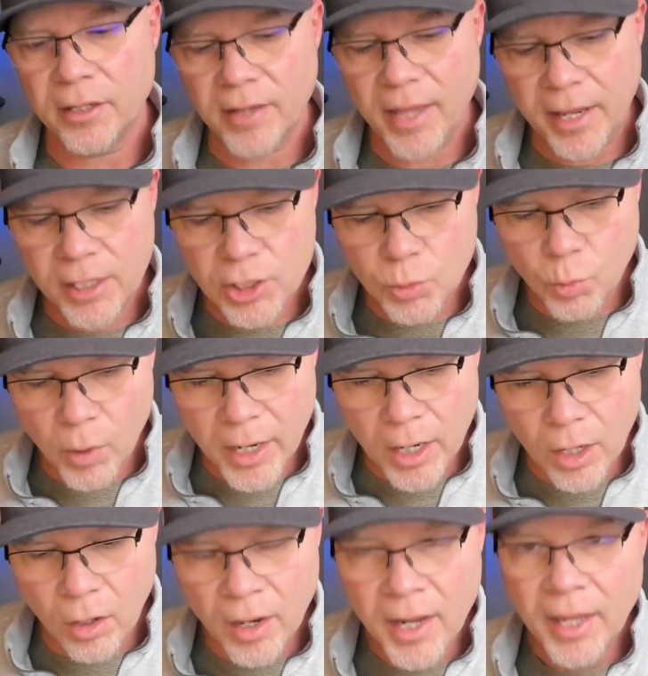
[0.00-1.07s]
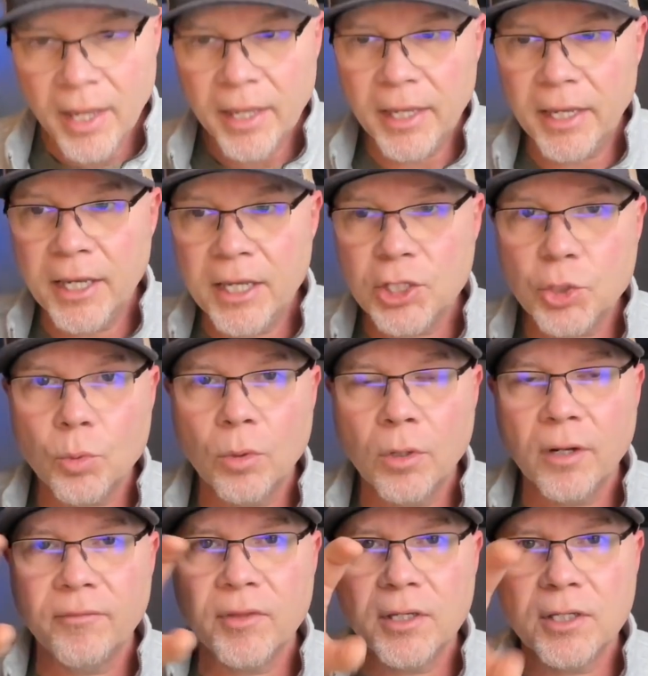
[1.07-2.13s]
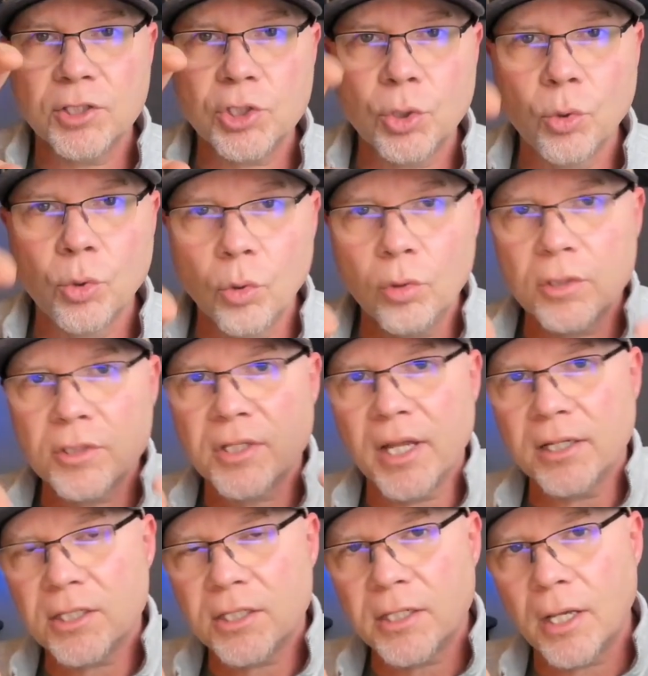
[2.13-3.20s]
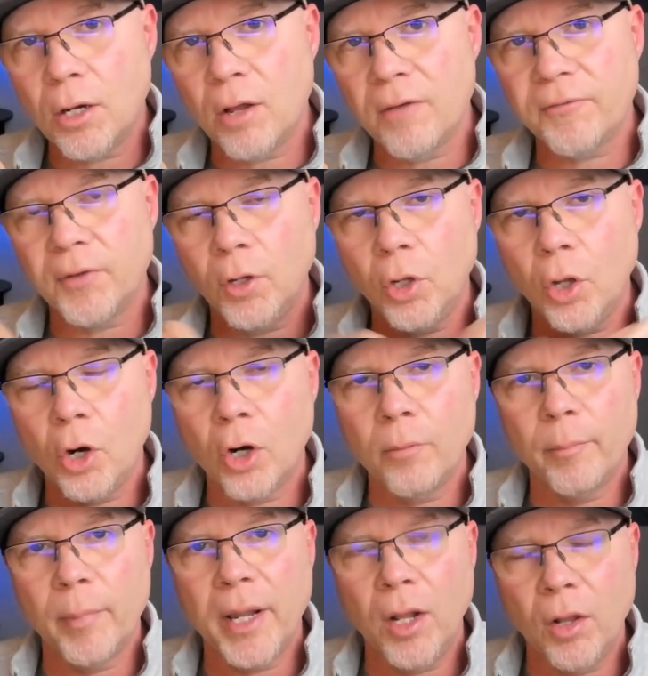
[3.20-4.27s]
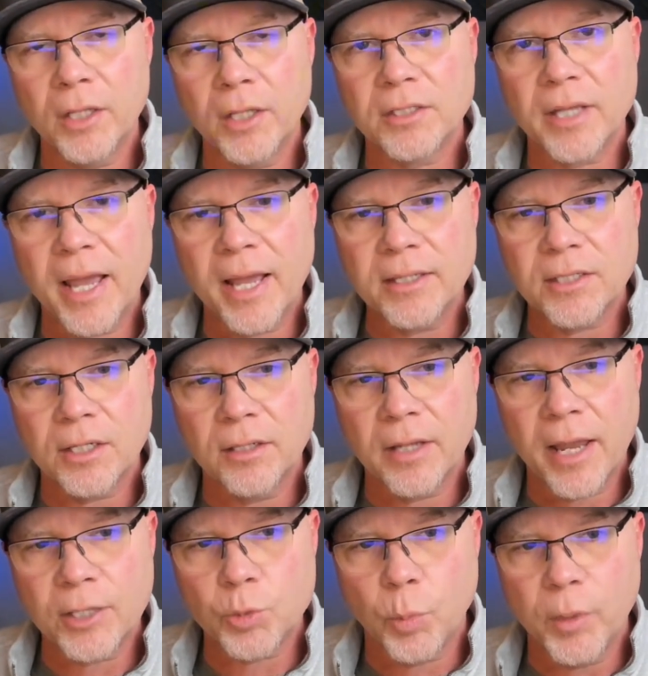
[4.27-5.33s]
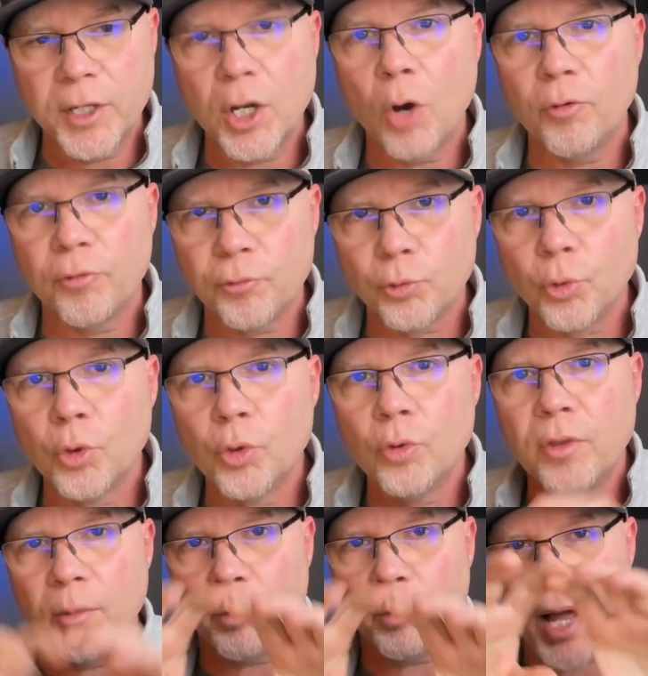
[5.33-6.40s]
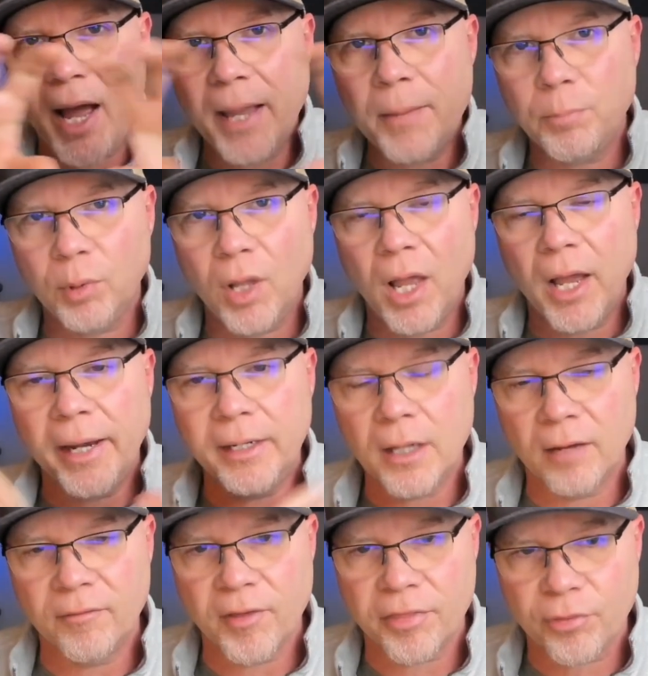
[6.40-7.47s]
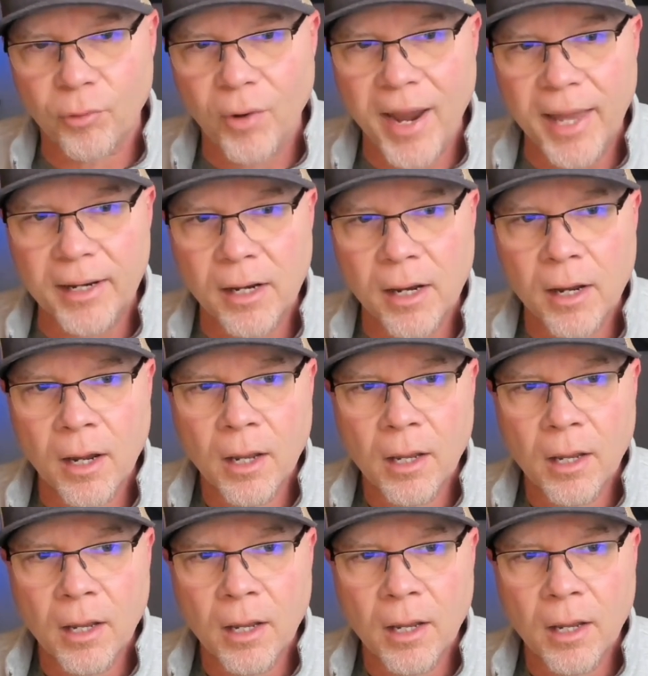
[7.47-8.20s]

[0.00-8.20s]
And that is where each one of these tools that set off an alarm bell as we go through the pipeline of a threat,